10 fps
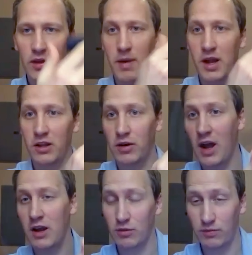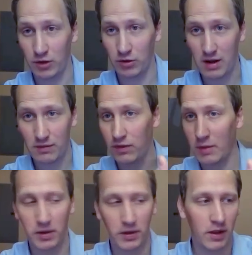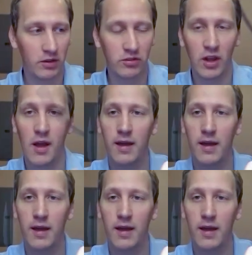depending on how you're now flipping this,